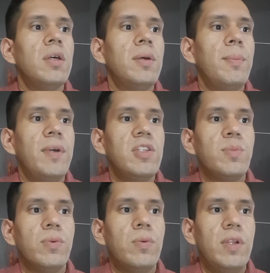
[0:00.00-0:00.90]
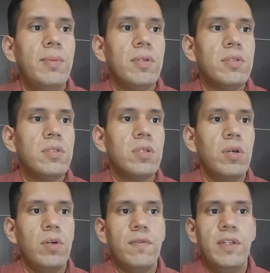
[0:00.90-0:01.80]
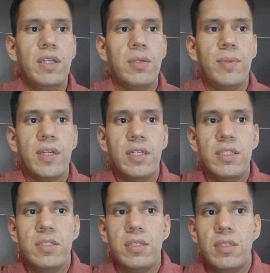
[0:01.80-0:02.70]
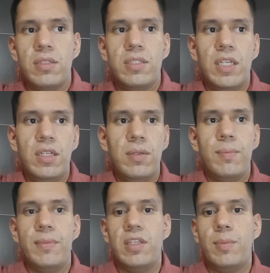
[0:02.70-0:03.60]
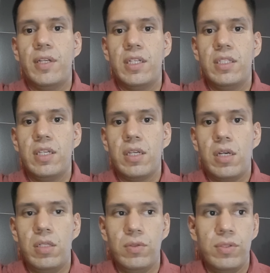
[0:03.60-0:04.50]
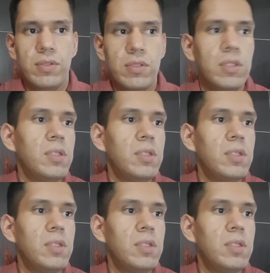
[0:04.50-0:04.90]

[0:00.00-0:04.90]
Melt-spun Ribbons of Nickel Manganese Tin Metamagnetic Alloys.